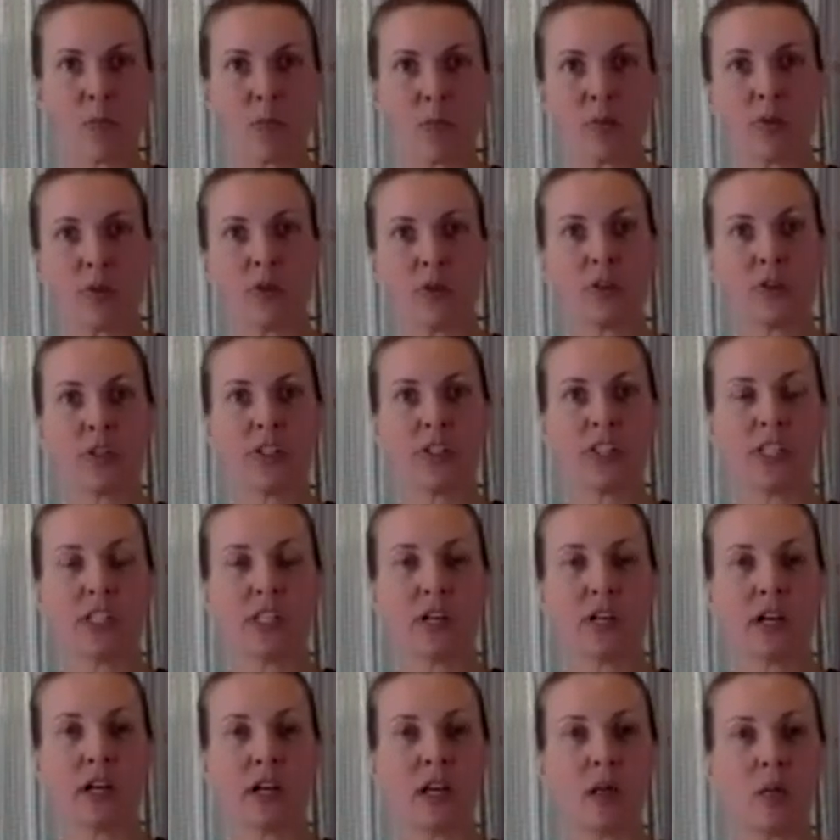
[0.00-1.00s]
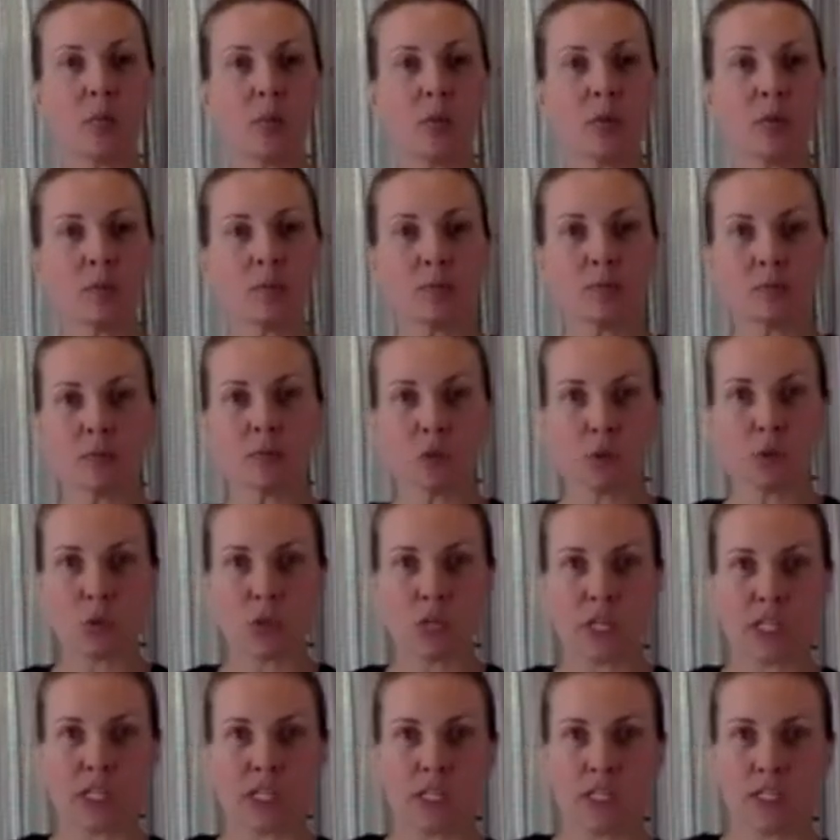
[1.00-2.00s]
your knee up, your
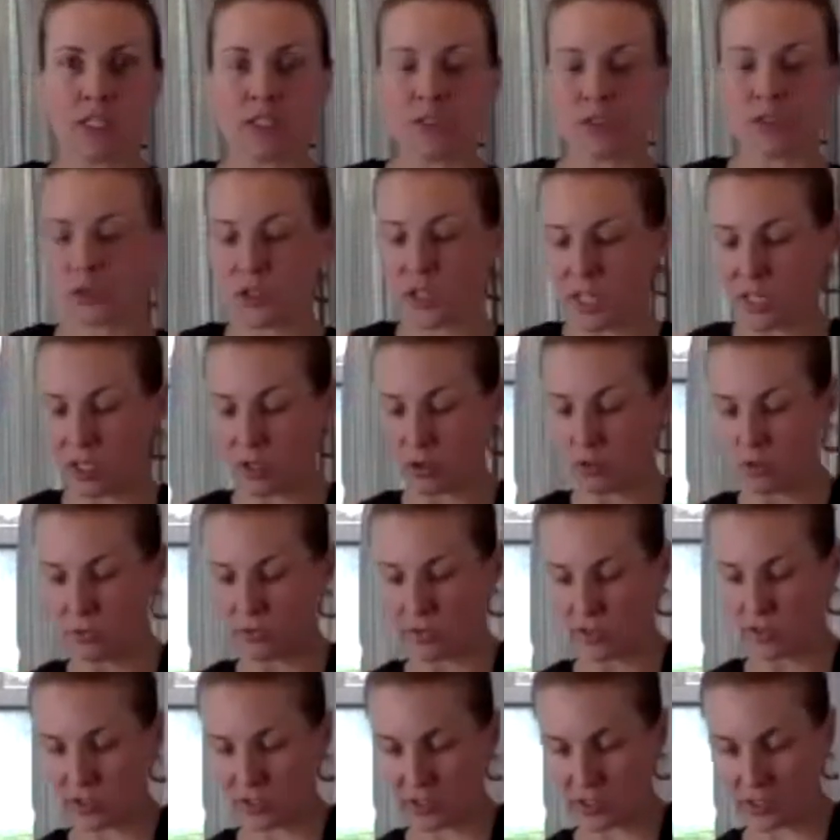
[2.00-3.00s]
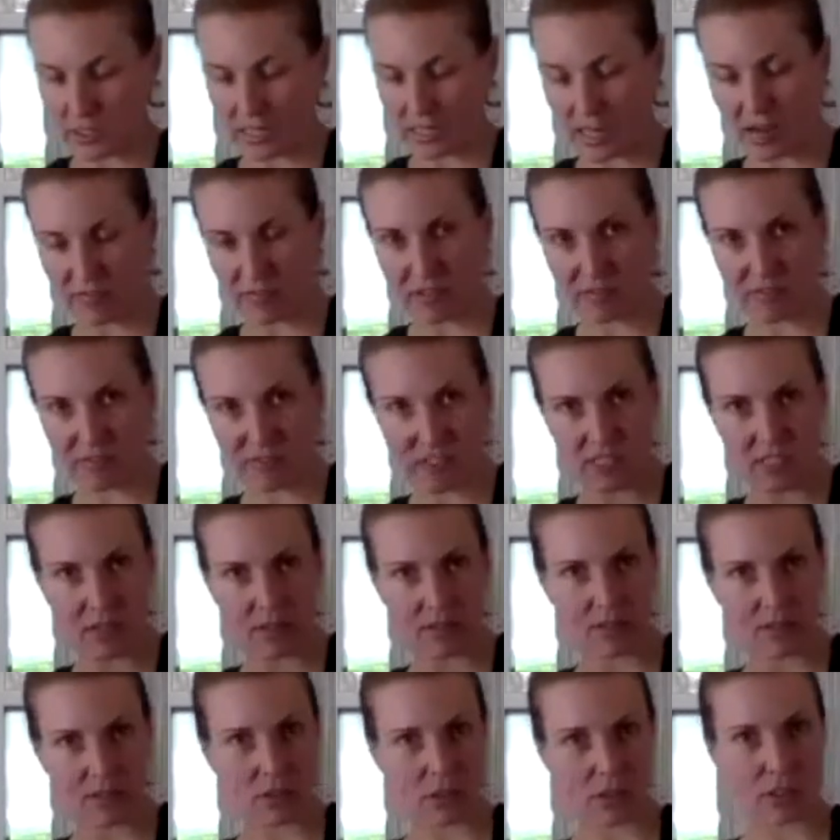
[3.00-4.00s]
right knee, as you take it over to the left, if it
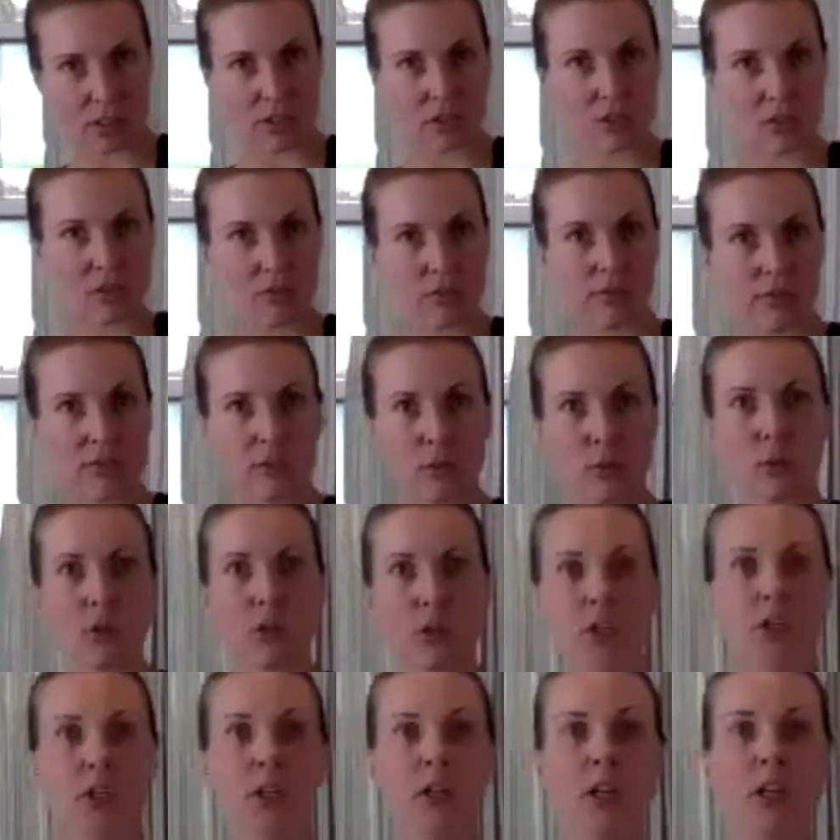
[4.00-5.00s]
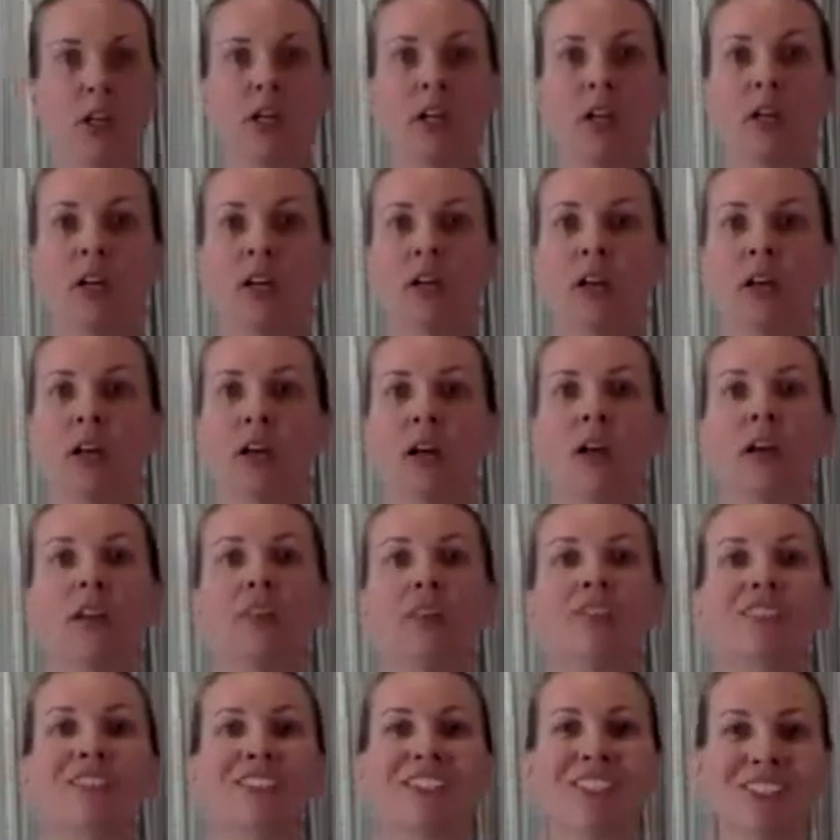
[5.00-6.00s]
doesn't touch the floor, I
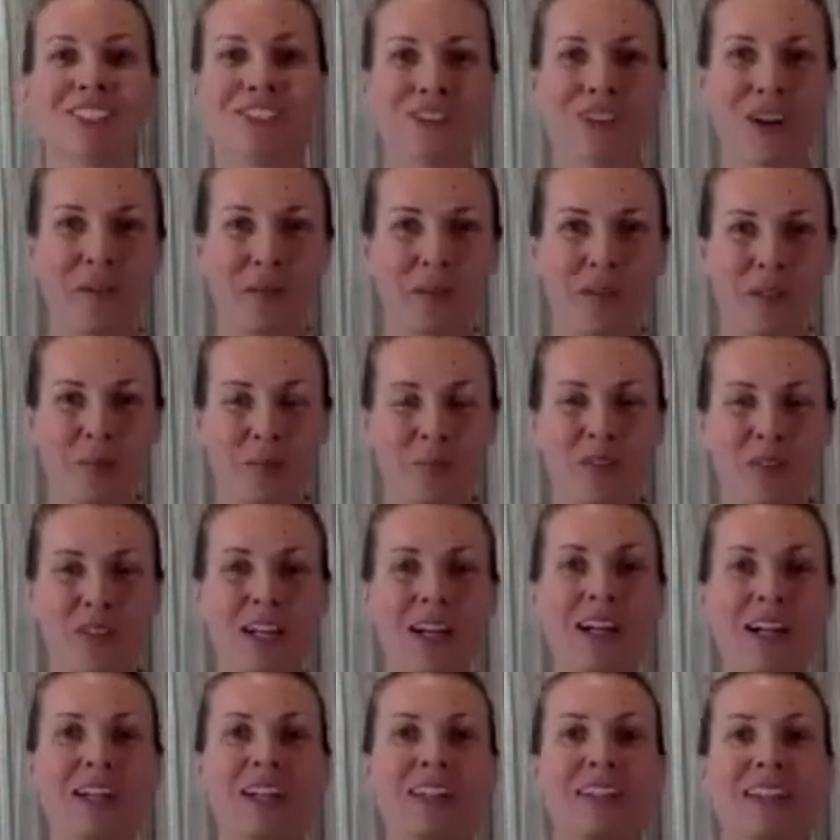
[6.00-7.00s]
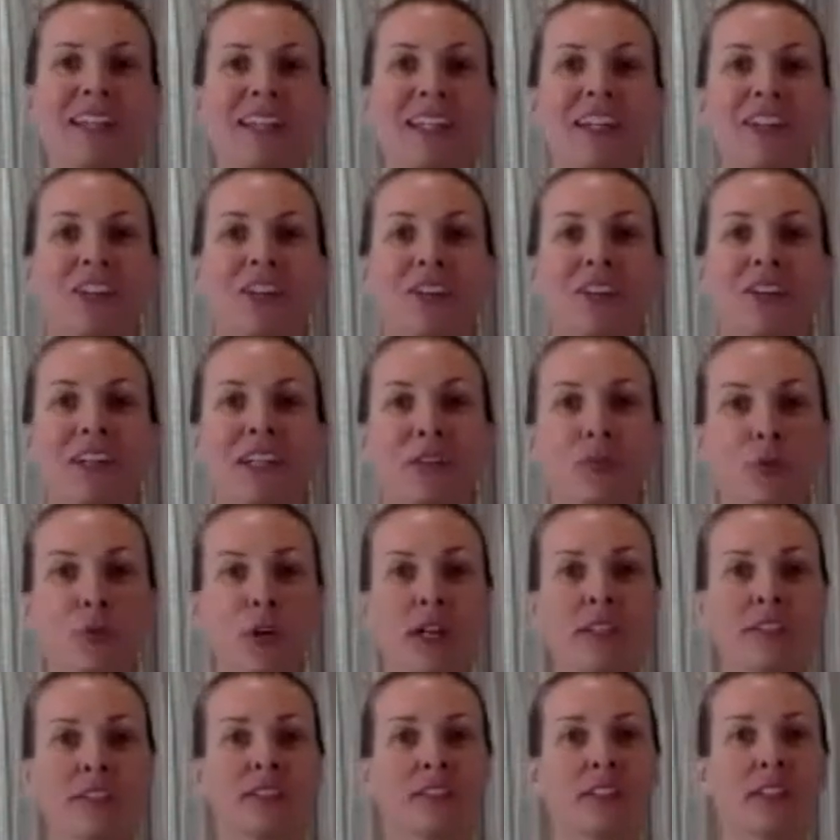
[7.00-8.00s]
suggest grabbing a block, letting your knee
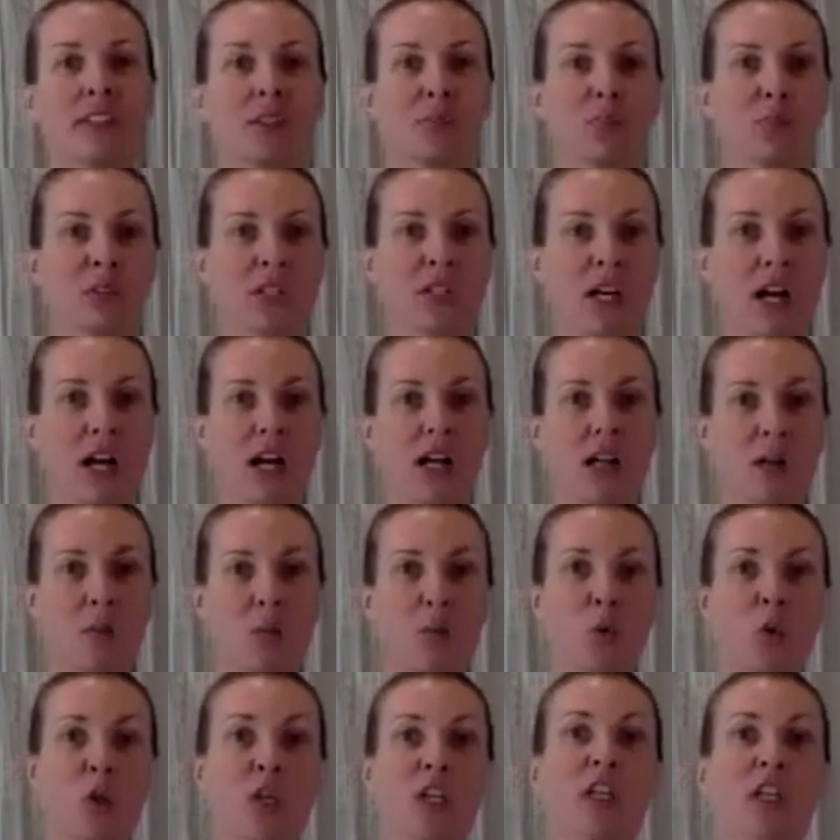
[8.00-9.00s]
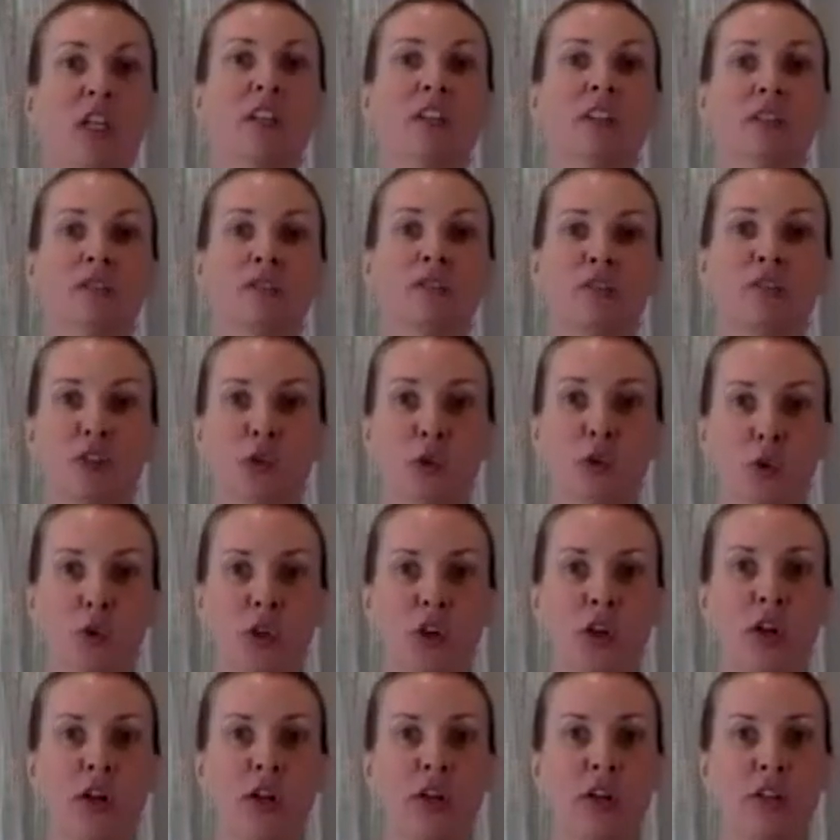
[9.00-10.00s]
rest on the block, bringing the floor
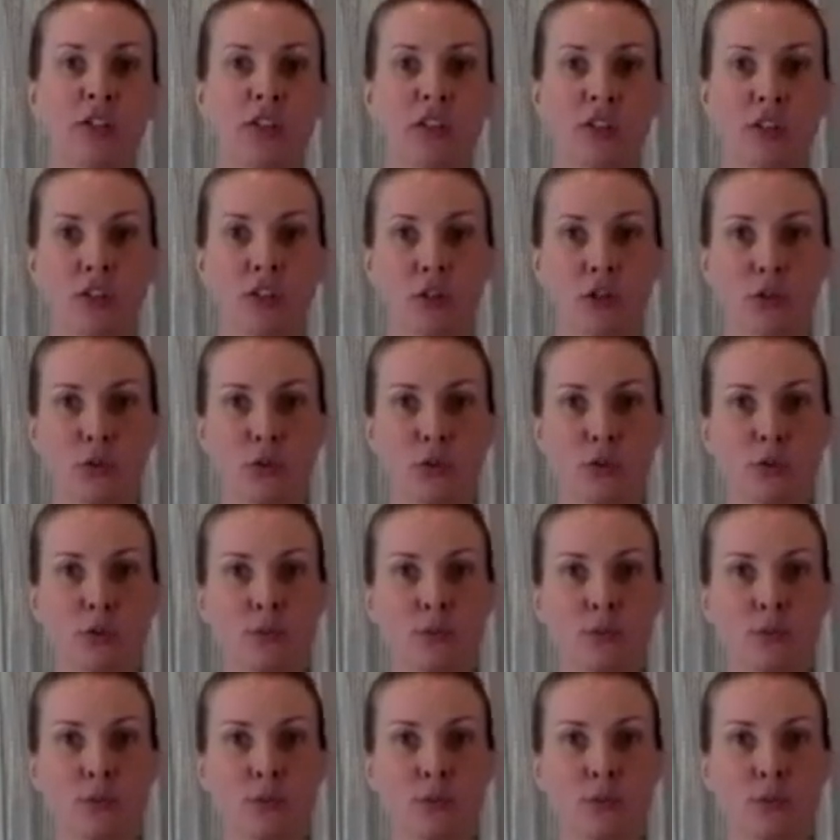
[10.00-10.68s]
to you.